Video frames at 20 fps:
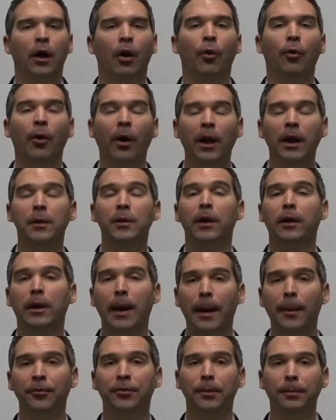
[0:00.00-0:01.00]
Really, when it
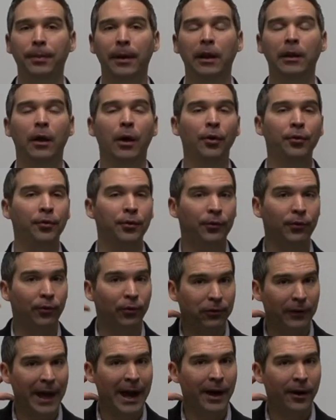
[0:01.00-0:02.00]
comes to pillows,
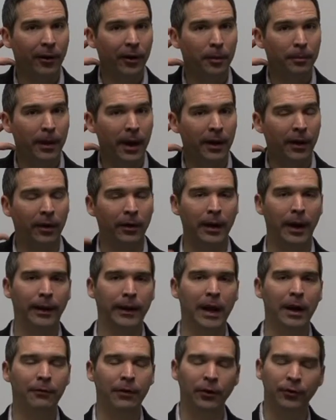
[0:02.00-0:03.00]
flatter the better. And
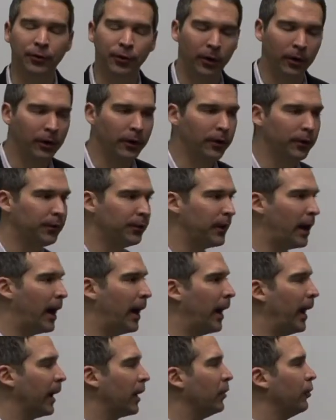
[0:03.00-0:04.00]
again, if I turn to the
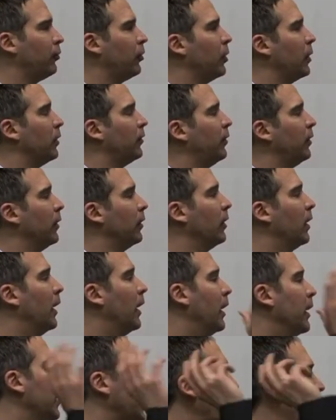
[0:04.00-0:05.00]
side, I can show it to you.
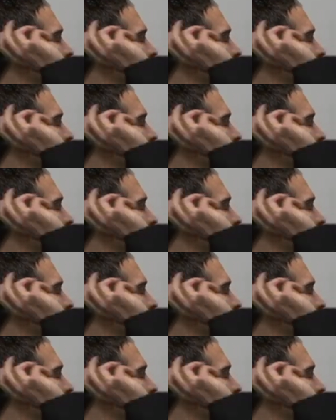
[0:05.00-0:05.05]
You